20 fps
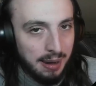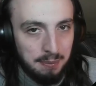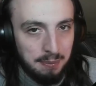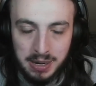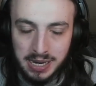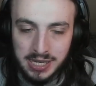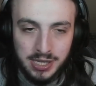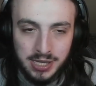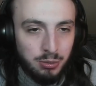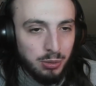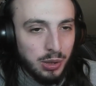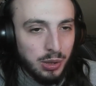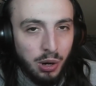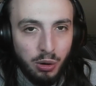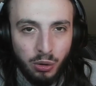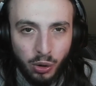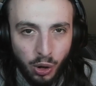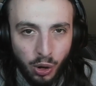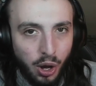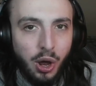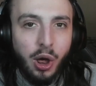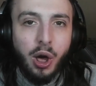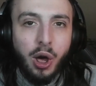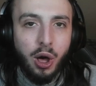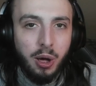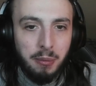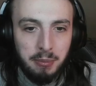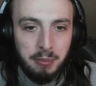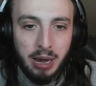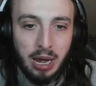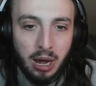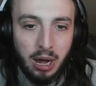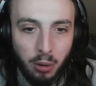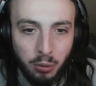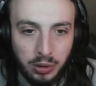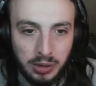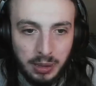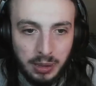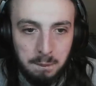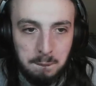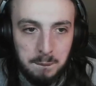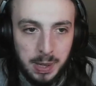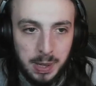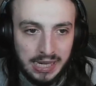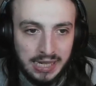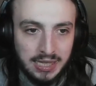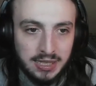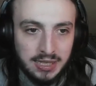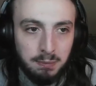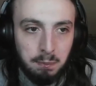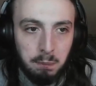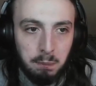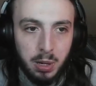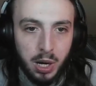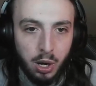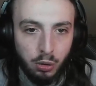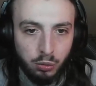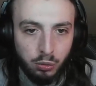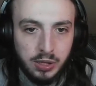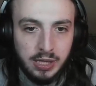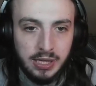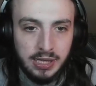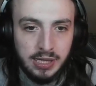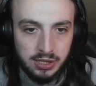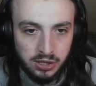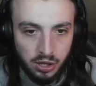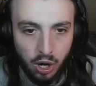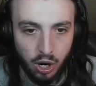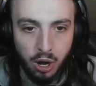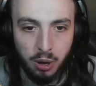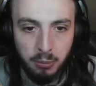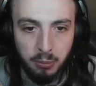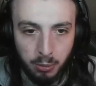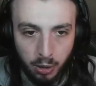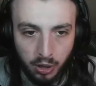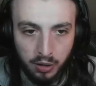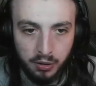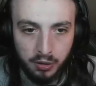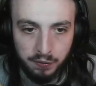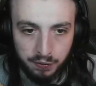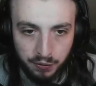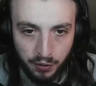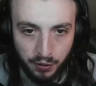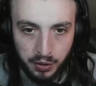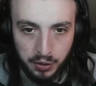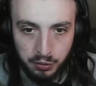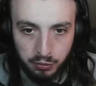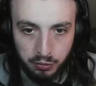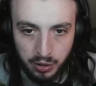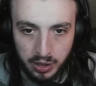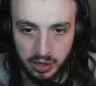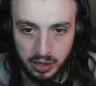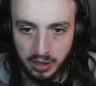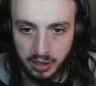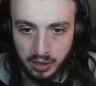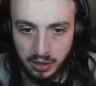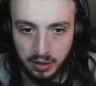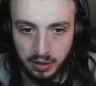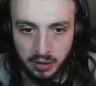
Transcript: ain't messing with no light armor. I want the biggest, bloatiest armor I can find, really.